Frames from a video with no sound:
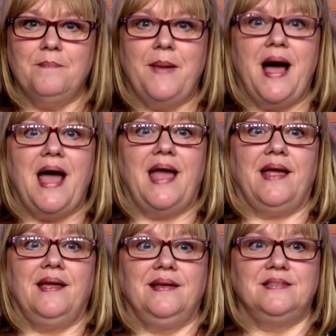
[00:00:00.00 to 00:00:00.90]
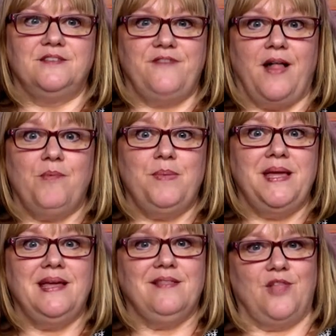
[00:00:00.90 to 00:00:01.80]
by
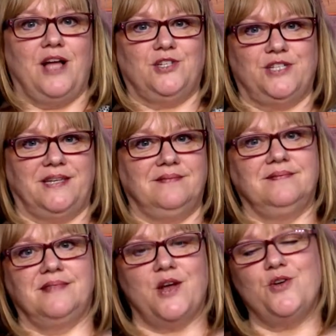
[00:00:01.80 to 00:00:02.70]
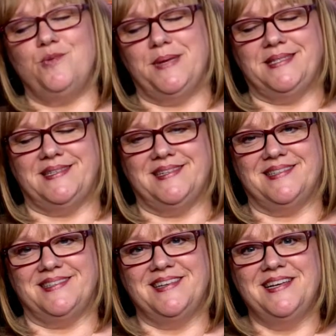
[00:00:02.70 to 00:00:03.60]
developing and launching their new business.